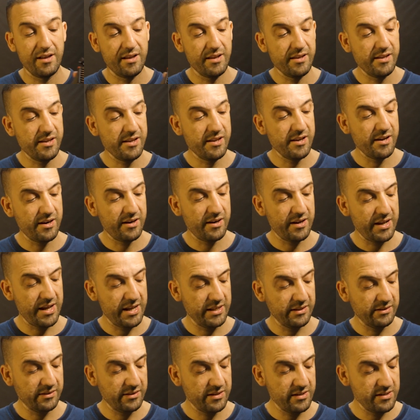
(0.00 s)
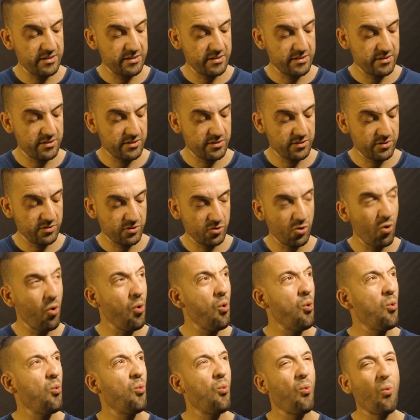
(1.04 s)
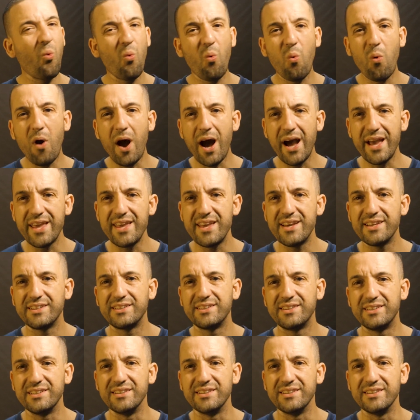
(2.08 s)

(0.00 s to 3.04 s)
here and is so quiet.